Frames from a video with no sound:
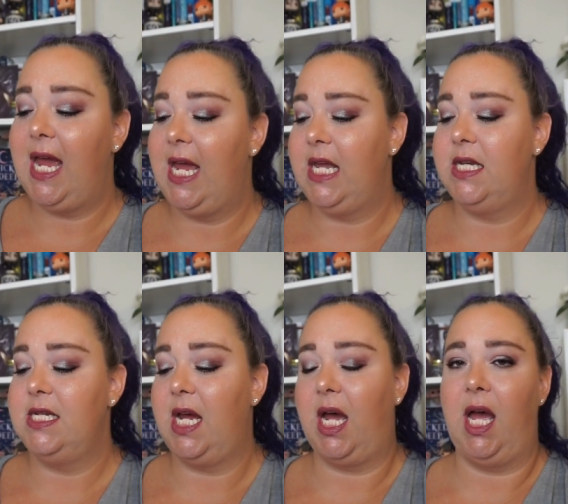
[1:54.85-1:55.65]

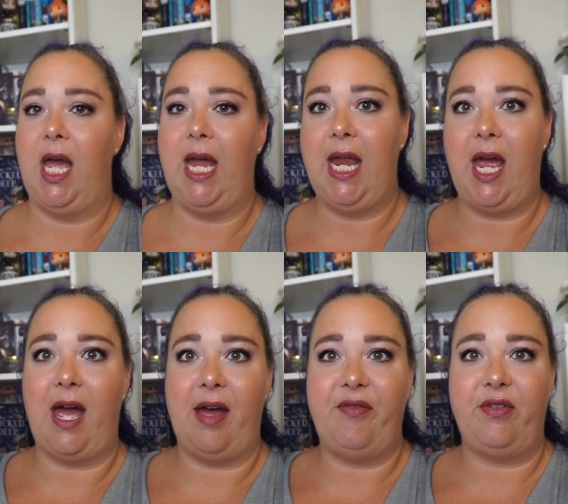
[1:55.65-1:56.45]
And I
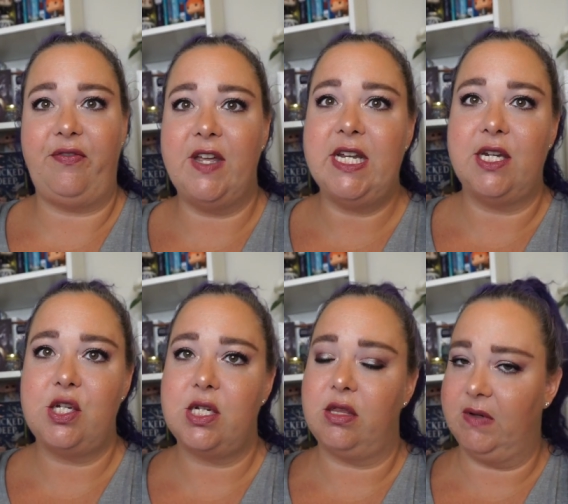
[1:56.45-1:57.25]
have
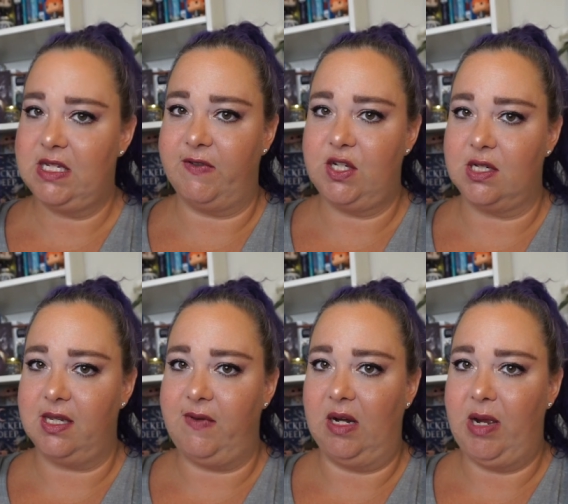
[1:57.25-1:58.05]
finished The Rest of Us Just
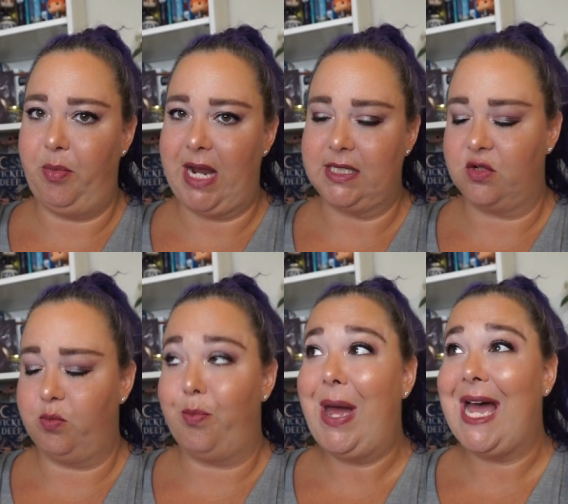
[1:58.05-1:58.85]
Live Here by
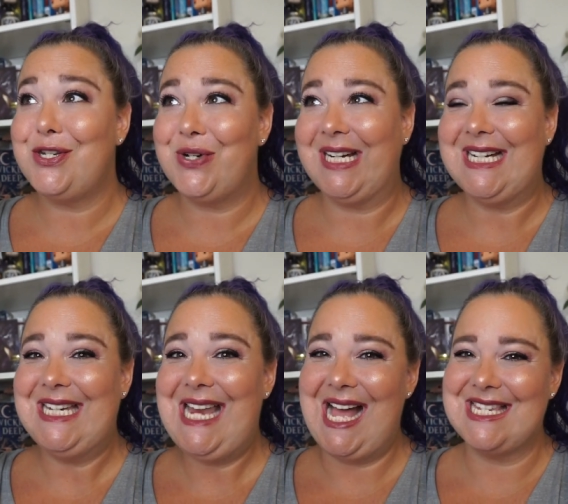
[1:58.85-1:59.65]
Patrick
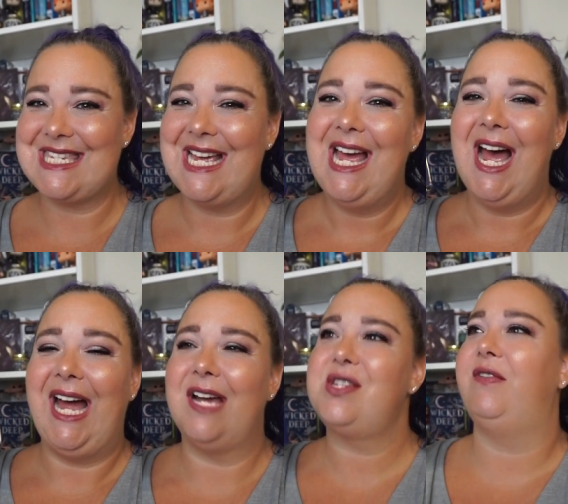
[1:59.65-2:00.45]
Ness.
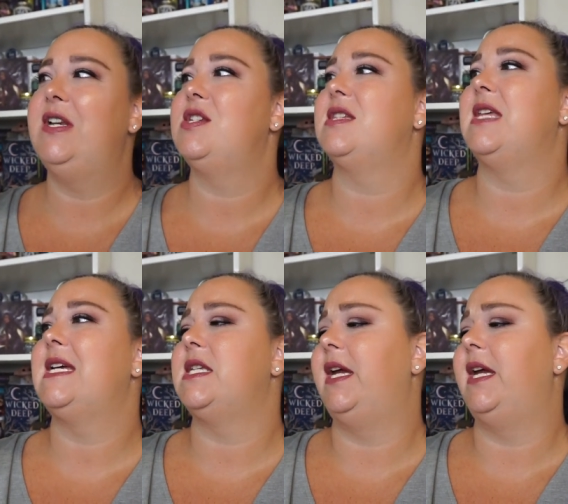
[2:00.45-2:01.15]
I actually finished this last